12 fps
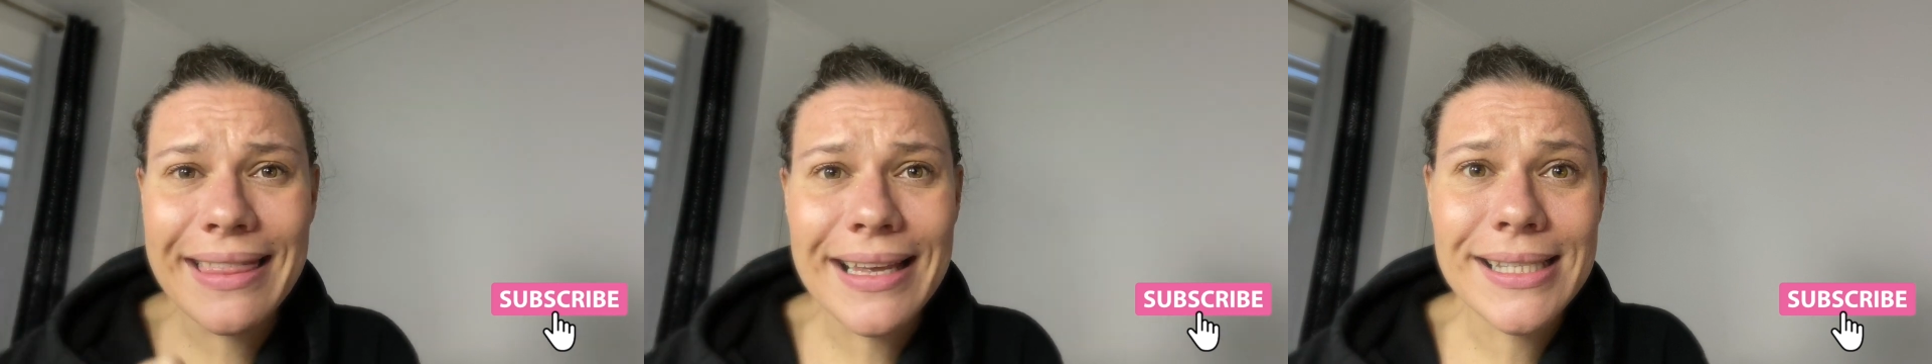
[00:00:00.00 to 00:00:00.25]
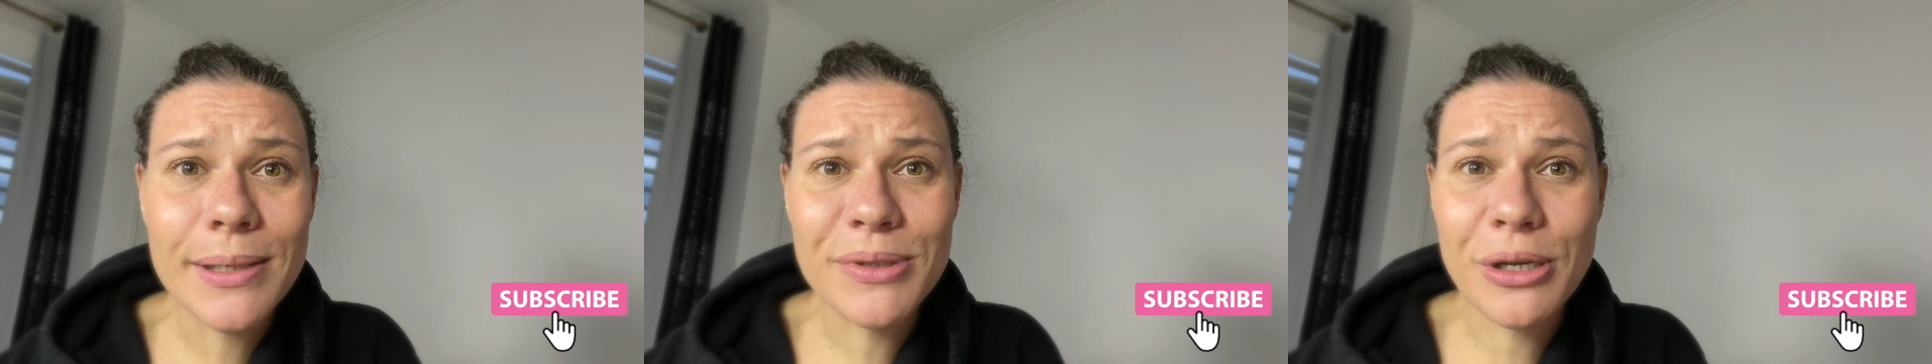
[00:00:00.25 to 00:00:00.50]

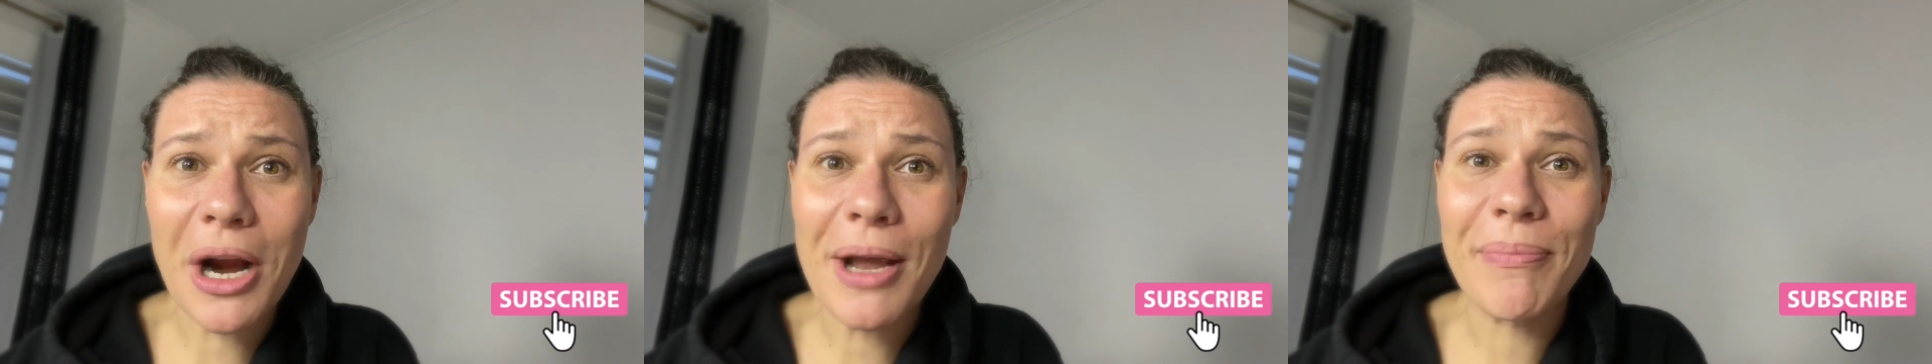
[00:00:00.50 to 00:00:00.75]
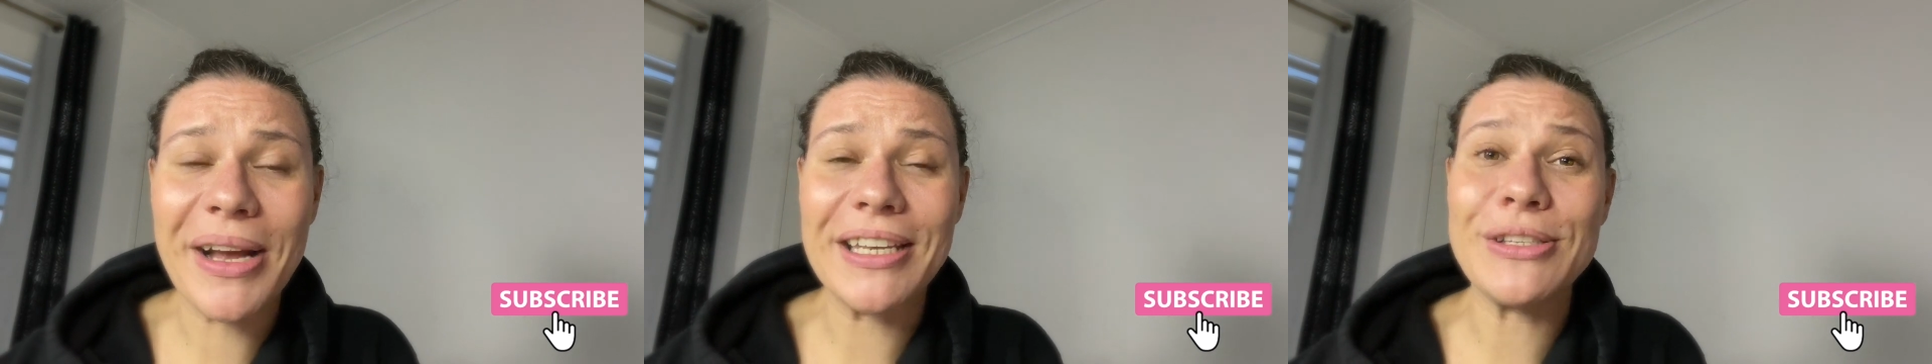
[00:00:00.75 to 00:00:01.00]
that subscribe
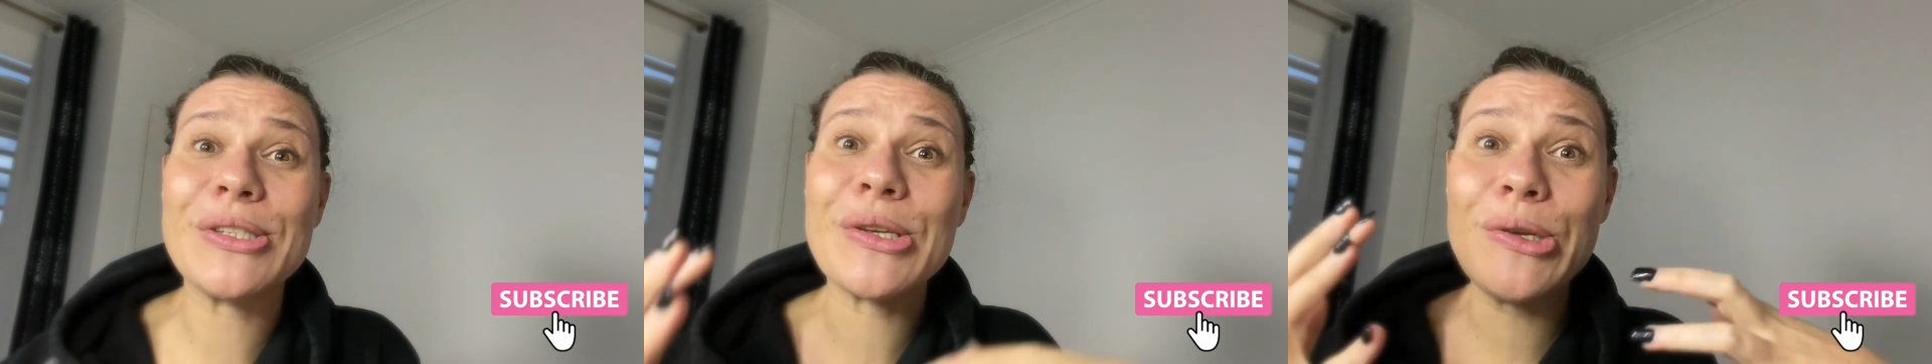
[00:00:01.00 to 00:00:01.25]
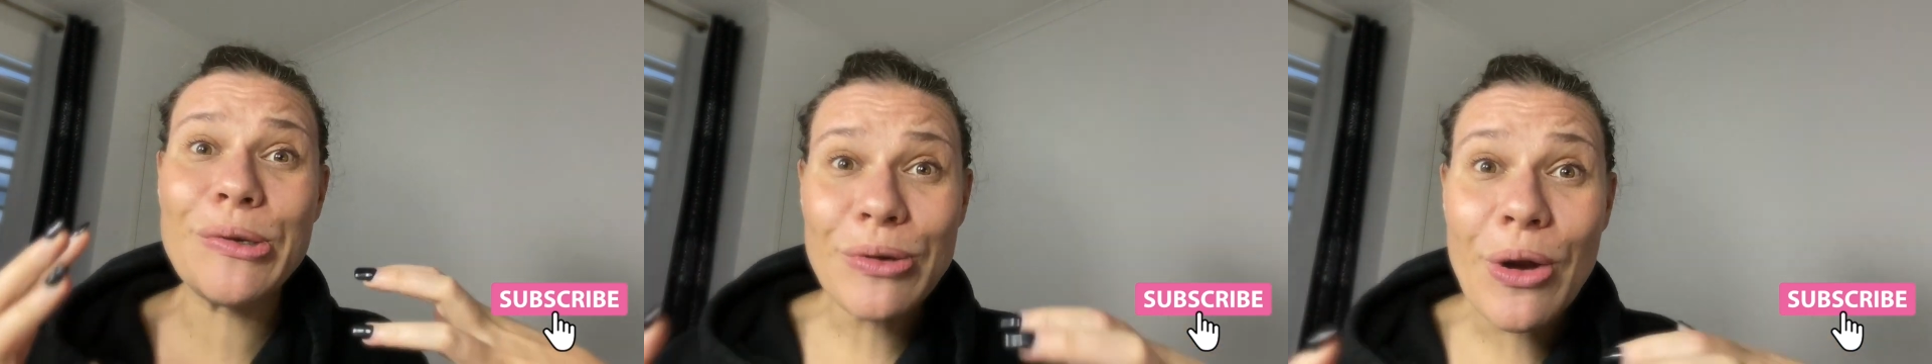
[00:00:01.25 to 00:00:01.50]
button so
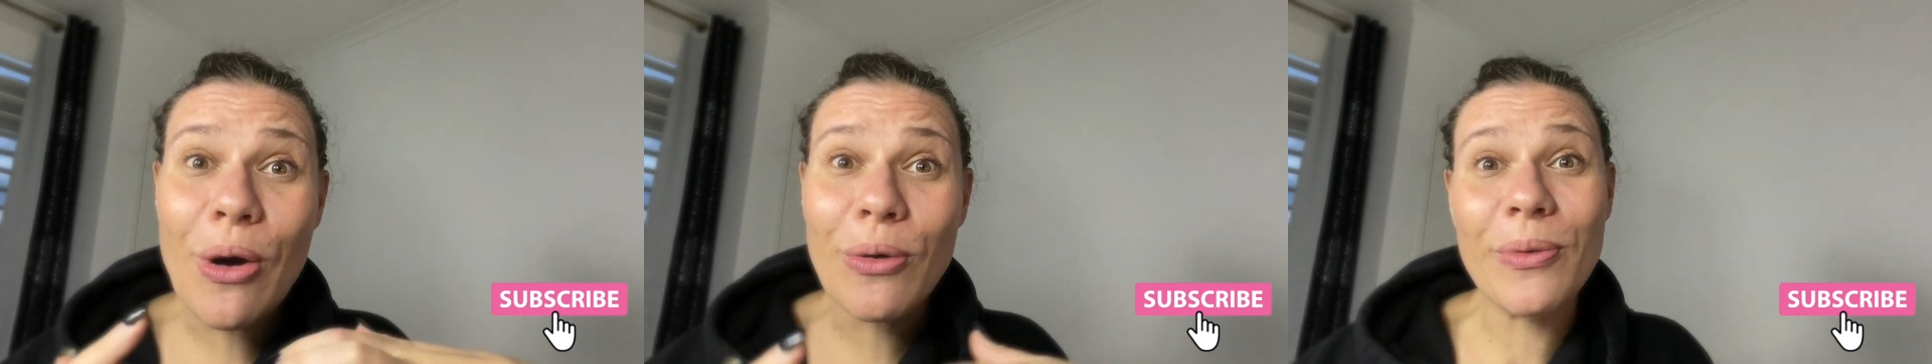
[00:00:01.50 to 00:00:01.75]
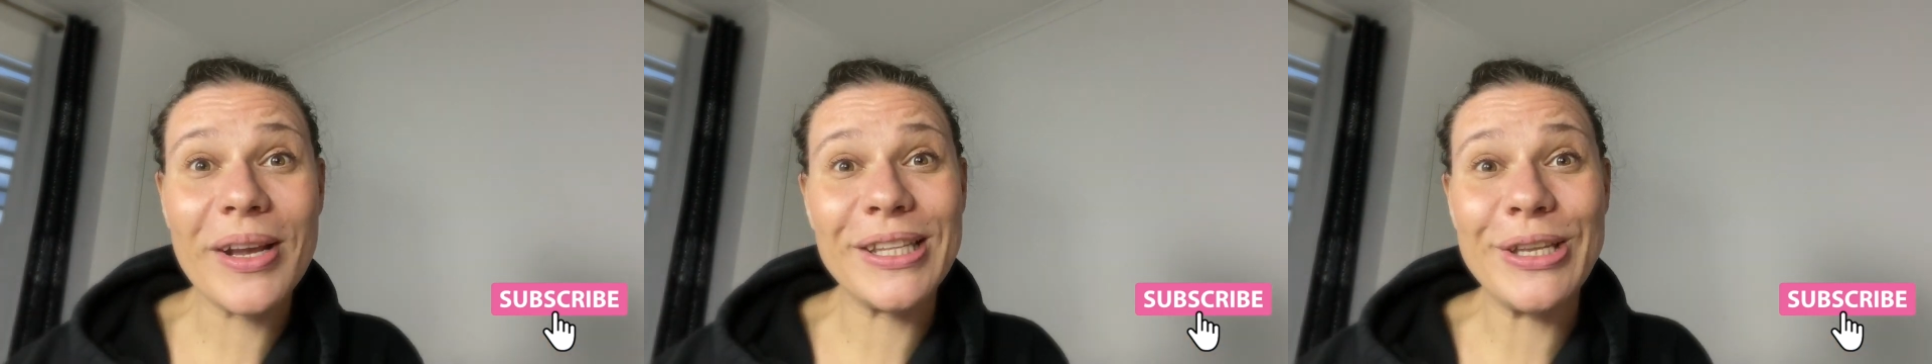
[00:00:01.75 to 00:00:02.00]
you know
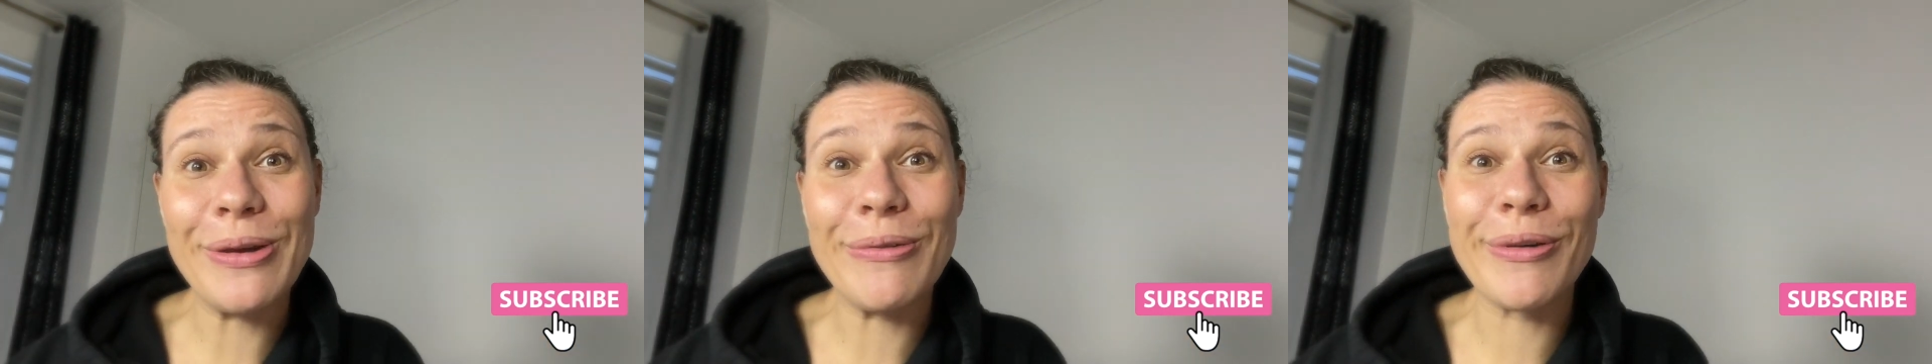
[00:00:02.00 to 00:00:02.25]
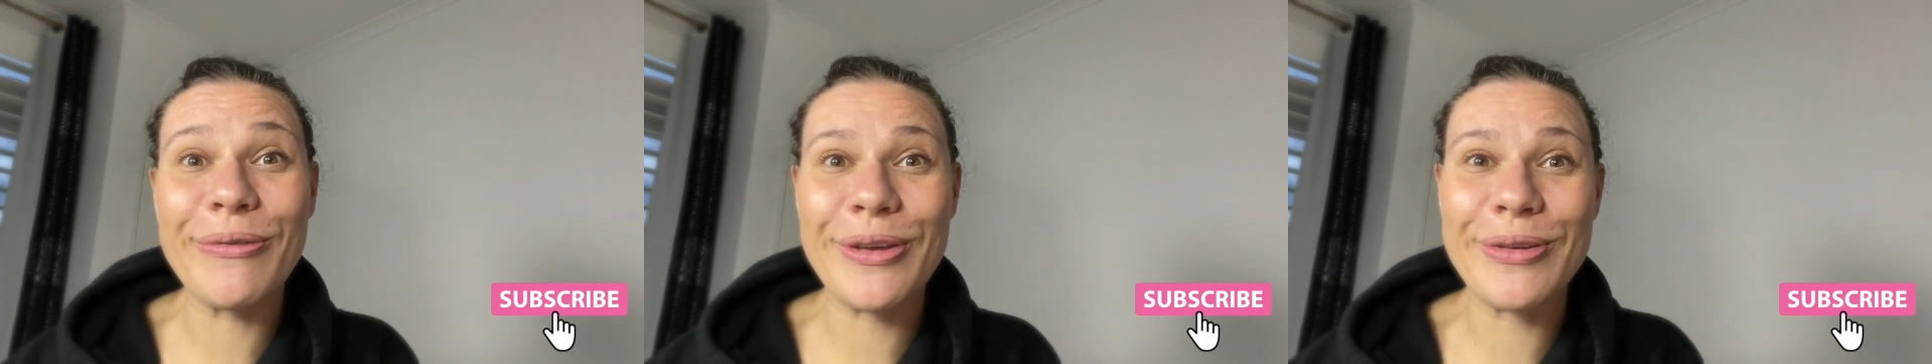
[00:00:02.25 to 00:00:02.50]
when new
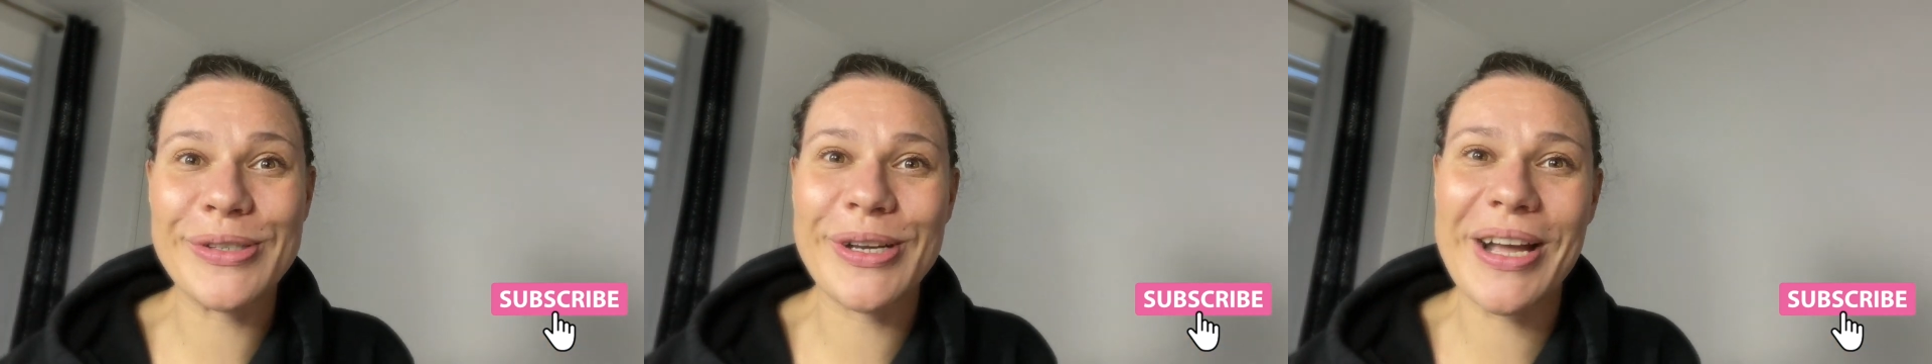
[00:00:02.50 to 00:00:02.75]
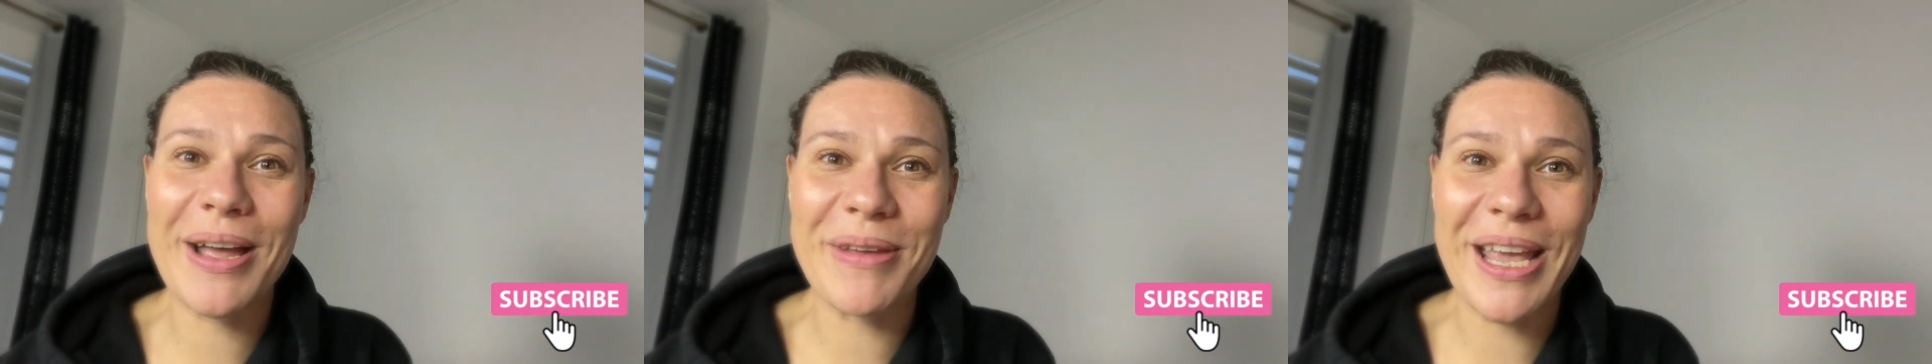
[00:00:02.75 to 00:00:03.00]
reviews are
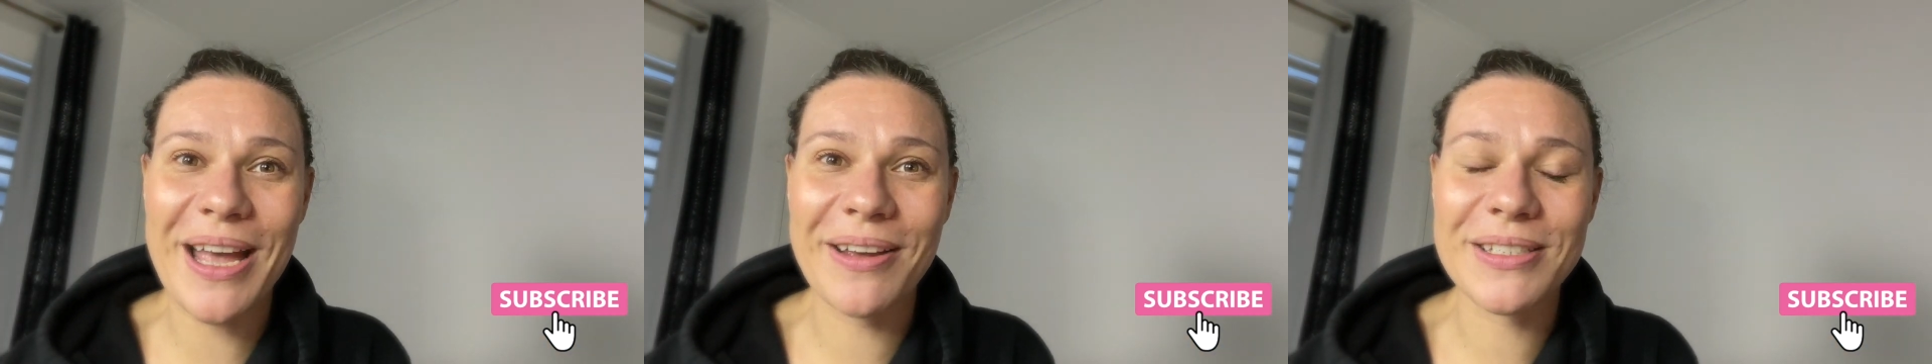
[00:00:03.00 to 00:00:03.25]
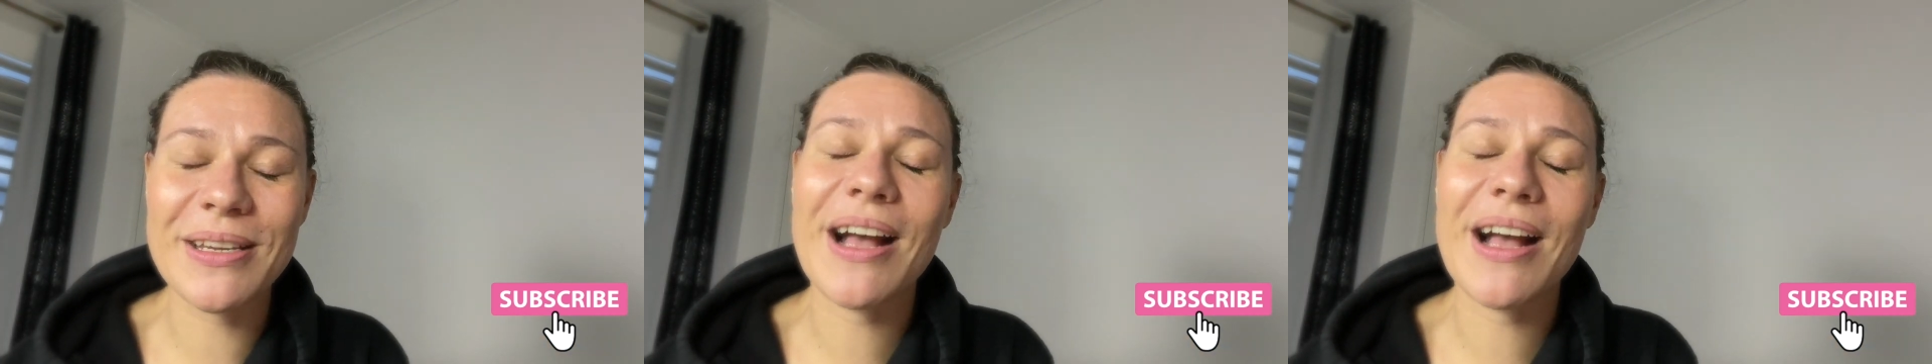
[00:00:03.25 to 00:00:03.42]
coming out.